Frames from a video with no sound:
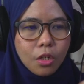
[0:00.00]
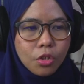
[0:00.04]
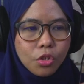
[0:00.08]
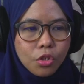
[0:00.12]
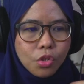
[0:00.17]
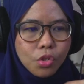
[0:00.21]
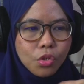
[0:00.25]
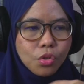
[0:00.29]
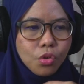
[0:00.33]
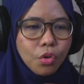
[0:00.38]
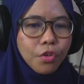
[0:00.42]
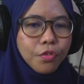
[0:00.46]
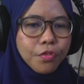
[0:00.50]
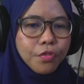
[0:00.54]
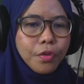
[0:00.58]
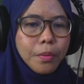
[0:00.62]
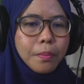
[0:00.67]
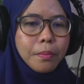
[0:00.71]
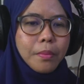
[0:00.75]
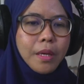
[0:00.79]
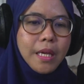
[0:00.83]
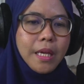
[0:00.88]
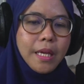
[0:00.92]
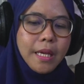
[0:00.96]
So for
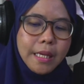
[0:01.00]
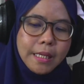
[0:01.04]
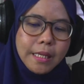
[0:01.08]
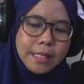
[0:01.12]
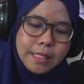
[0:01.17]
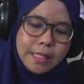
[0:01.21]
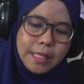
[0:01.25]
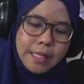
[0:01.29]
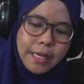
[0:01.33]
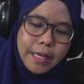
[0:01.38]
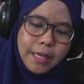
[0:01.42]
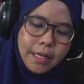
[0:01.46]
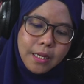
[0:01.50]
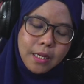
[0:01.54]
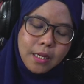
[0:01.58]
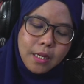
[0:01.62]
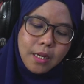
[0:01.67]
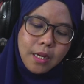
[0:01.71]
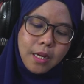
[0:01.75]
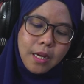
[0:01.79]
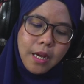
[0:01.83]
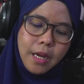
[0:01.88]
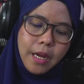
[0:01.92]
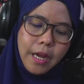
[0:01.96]
me, it's like
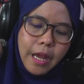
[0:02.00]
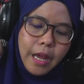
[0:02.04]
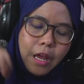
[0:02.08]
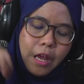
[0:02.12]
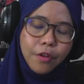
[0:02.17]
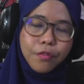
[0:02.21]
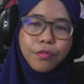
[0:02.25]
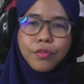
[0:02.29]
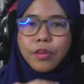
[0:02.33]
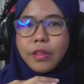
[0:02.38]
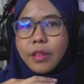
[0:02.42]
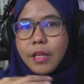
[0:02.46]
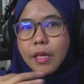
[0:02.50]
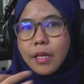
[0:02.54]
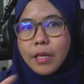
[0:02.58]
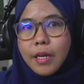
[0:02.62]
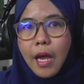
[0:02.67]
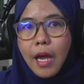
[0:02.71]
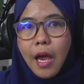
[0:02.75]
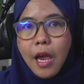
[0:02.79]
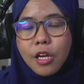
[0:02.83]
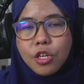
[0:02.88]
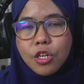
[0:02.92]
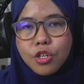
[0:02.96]
everything
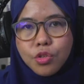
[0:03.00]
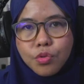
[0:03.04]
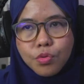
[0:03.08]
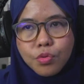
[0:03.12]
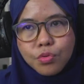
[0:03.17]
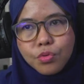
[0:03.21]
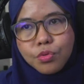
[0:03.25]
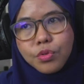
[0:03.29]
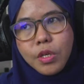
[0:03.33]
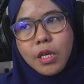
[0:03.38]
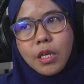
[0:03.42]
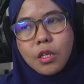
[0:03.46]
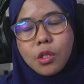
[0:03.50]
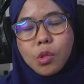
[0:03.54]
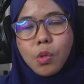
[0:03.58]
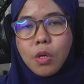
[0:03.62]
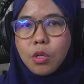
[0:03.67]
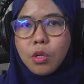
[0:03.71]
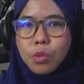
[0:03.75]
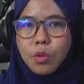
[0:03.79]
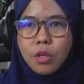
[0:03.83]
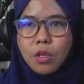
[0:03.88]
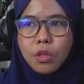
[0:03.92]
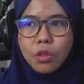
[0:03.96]
that I do in
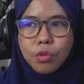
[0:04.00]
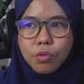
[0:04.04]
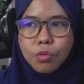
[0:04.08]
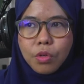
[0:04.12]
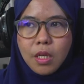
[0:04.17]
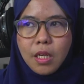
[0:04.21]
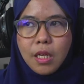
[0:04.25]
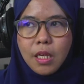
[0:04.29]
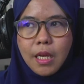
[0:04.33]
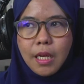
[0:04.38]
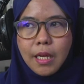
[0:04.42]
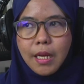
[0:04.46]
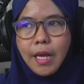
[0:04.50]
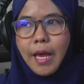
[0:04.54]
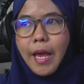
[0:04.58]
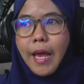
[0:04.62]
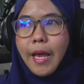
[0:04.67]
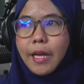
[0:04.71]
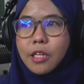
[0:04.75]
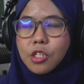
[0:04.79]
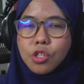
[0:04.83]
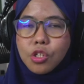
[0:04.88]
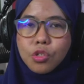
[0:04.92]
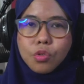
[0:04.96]
2023, it
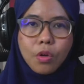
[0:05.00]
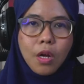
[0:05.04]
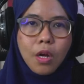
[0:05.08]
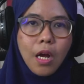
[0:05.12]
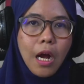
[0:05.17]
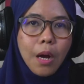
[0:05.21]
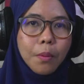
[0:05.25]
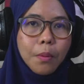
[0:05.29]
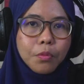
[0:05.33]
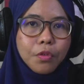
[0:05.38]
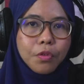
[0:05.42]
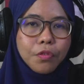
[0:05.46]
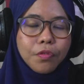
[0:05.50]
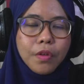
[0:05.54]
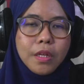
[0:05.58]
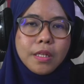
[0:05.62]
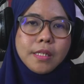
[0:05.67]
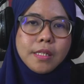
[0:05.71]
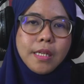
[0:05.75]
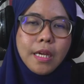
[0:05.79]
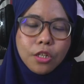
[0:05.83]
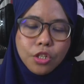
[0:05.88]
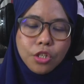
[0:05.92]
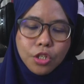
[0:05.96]
has to come with
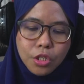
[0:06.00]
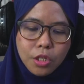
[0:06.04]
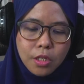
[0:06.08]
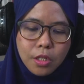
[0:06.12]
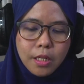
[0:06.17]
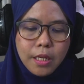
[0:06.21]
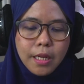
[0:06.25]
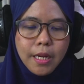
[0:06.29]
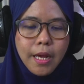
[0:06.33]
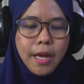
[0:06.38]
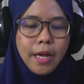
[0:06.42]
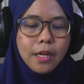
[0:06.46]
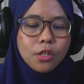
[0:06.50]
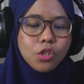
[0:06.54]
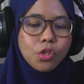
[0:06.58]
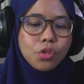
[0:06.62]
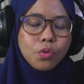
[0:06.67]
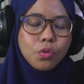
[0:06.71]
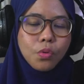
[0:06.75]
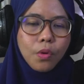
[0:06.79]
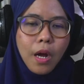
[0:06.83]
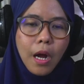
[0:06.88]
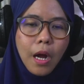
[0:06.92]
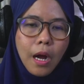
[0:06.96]
intention. It has
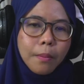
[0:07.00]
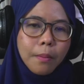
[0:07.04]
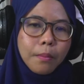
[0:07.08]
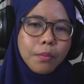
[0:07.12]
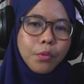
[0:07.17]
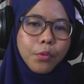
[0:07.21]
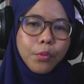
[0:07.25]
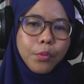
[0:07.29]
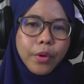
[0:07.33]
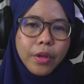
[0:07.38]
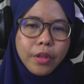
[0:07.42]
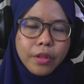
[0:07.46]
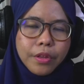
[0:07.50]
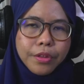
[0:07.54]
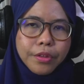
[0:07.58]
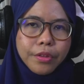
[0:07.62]
to come with